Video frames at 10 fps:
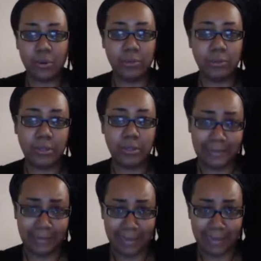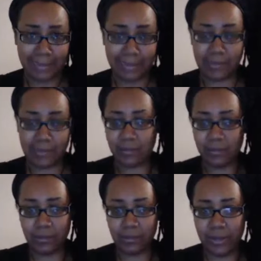So
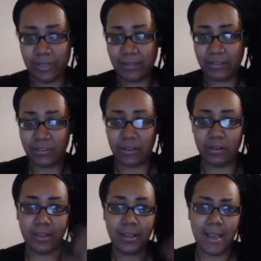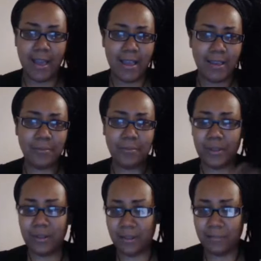let's go ahead and get started. I
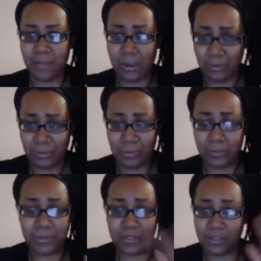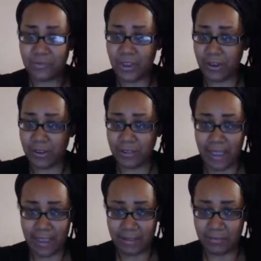had written in my group, this is
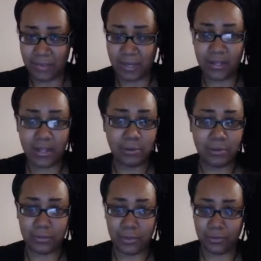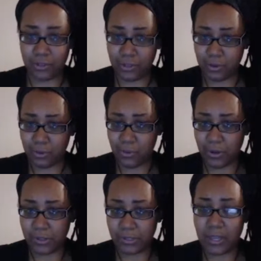very last minute. I was supposed to go to
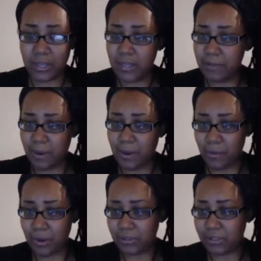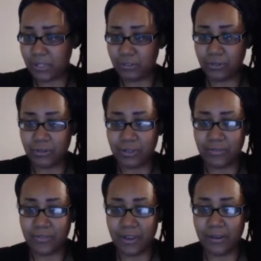work. My work schedule
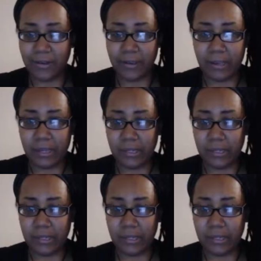is very,